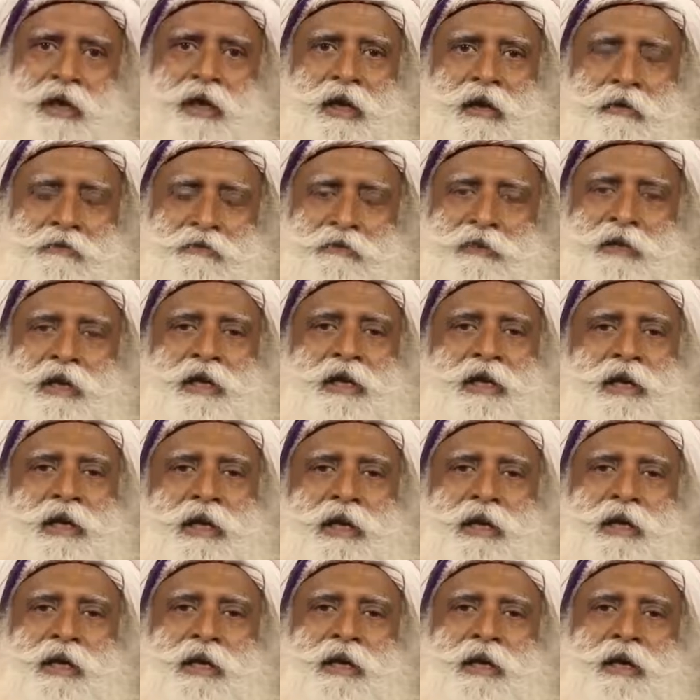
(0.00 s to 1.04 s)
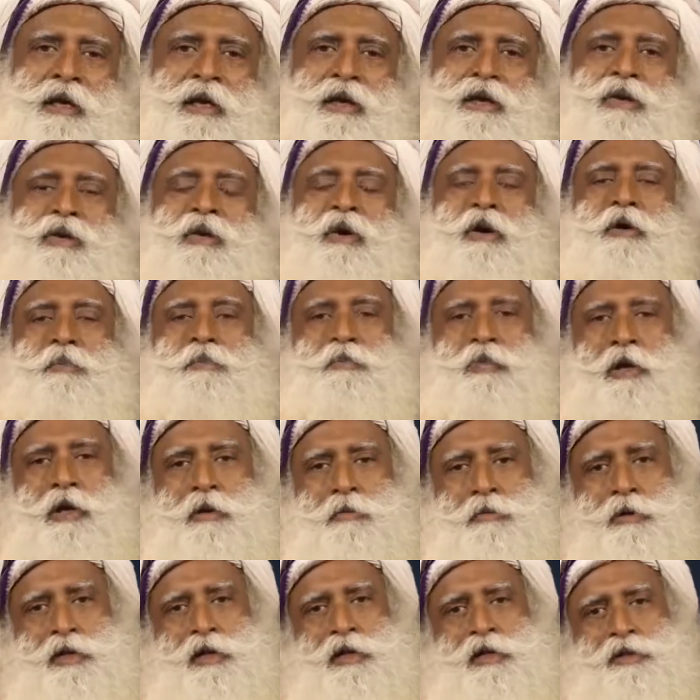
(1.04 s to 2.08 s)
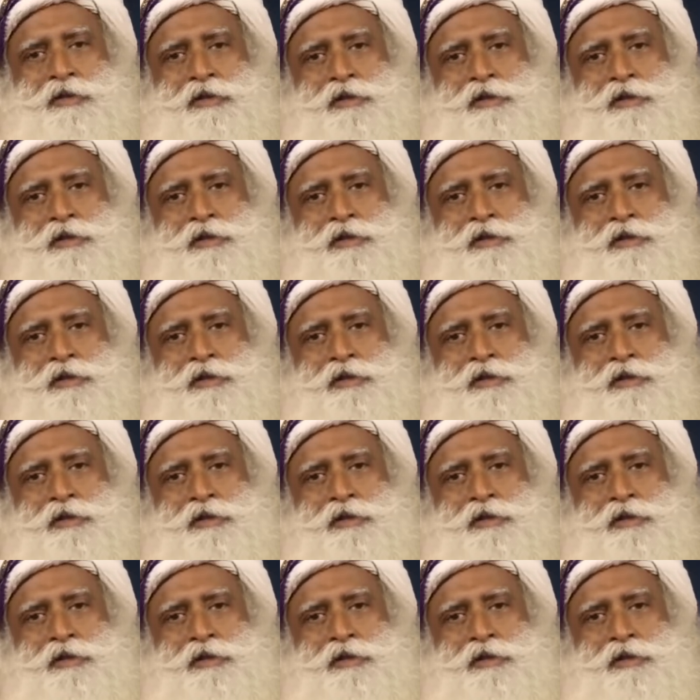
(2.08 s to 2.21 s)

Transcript: definitely your pulmonary